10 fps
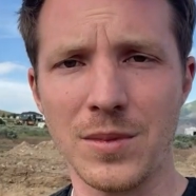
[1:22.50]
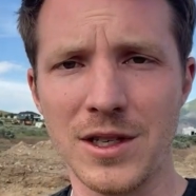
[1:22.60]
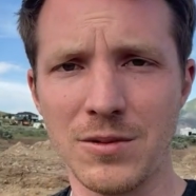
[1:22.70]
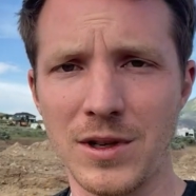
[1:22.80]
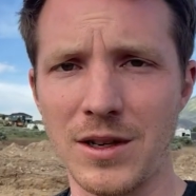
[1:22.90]

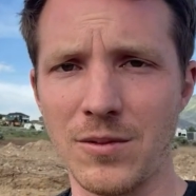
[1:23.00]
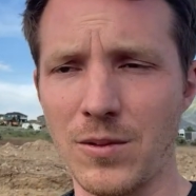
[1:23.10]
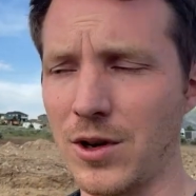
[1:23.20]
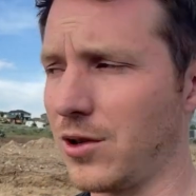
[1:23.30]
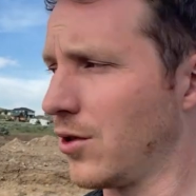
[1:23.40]
between
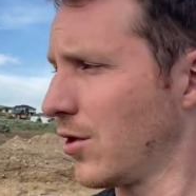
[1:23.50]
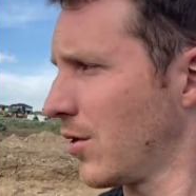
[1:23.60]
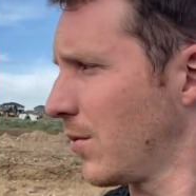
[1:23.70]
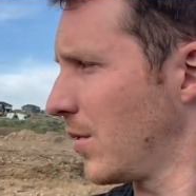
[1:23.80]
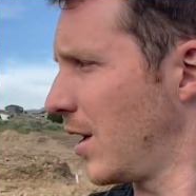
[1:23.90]
where
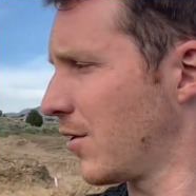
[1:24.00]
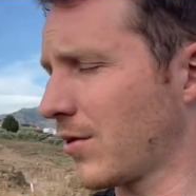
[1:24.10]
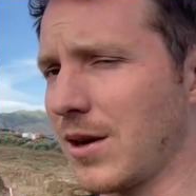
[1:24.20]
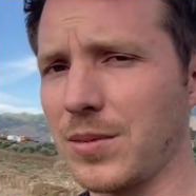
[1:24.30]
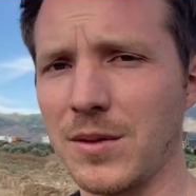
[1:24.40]
your
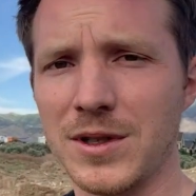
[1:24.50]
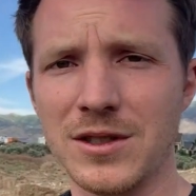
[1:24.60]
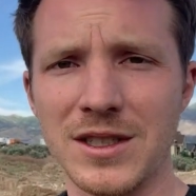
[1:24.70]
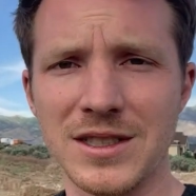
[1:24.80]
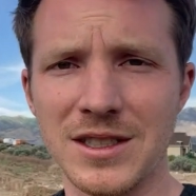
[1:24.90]
underground plumbing is
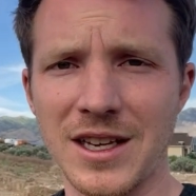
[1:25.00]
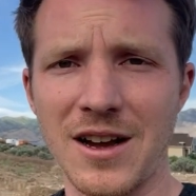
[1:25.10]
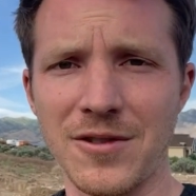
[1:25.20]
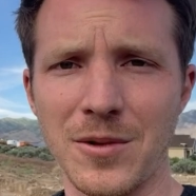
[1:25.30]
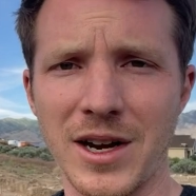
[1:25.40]
going to stick
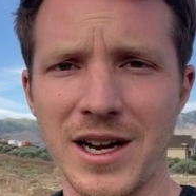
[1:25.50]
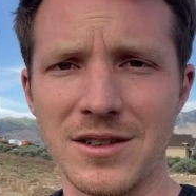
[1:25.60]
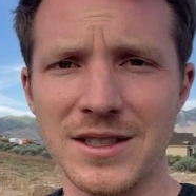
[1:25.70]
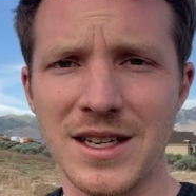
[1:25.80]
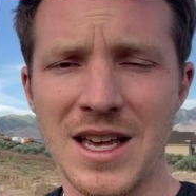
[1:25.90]
out from your
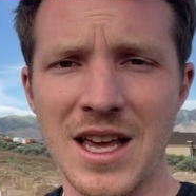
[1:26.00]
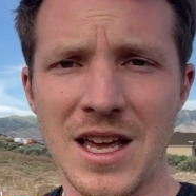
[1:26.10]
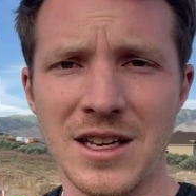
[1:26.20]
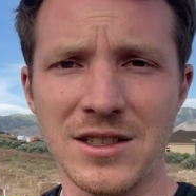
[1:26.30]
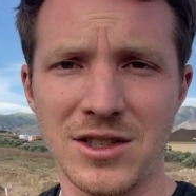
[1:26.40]
house
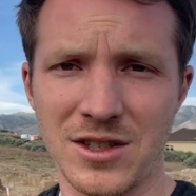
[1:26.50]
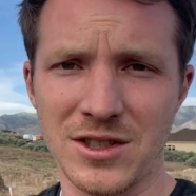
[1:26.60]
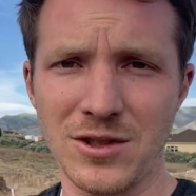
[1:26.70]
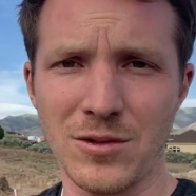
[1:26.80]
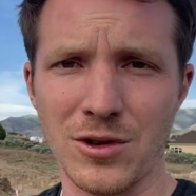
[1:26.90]
to the
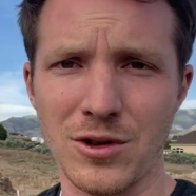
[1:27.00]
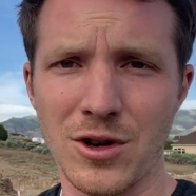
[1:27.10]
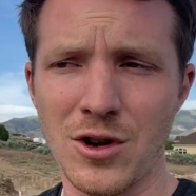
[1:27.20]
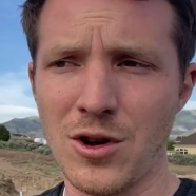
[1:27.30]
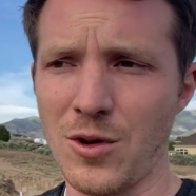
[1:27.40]
sewer
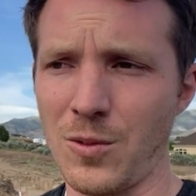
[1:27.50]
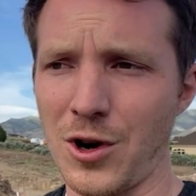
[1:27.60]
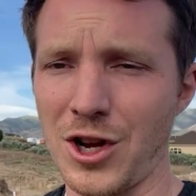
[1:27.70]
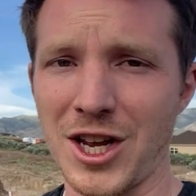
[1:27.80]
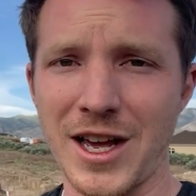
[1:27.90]

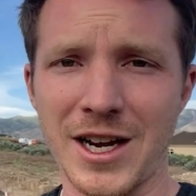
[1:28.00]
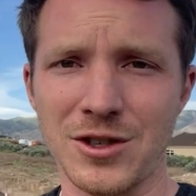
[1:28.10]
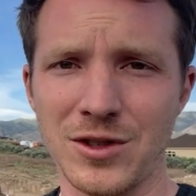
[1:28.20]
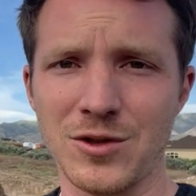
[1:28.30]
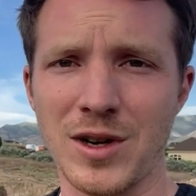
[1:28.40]
where it can
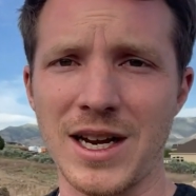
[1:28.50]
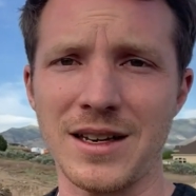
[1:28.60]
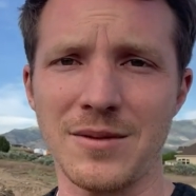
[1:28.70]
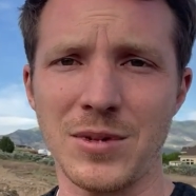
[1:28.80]
actually drain?